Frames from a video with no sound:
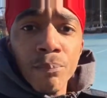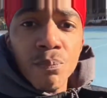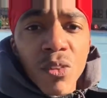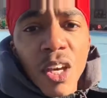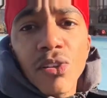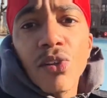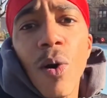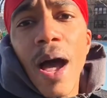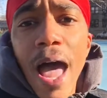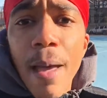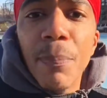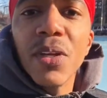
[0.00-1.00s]
It's gonna
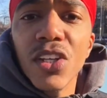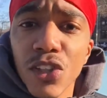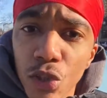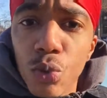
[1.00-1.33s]
happen to you